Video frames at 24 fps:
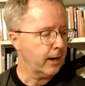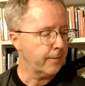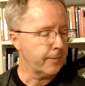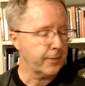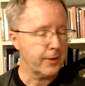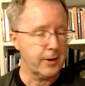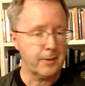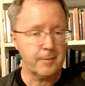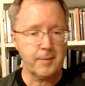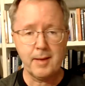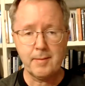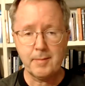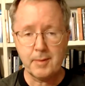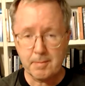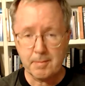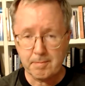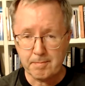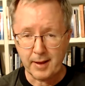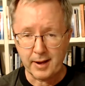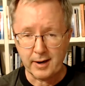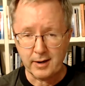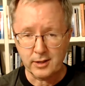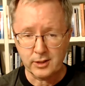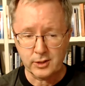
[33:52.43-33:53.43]
There may be
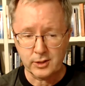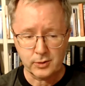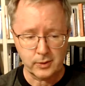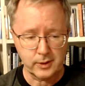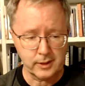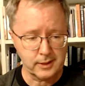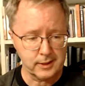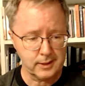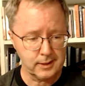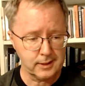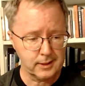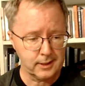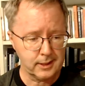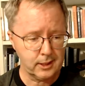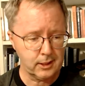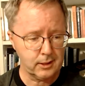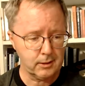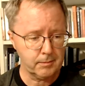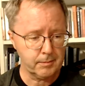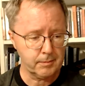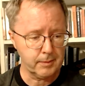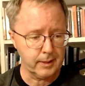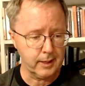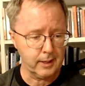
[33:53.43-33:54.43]
better choices
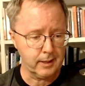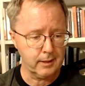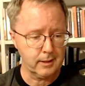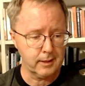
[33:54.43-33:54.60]
here, but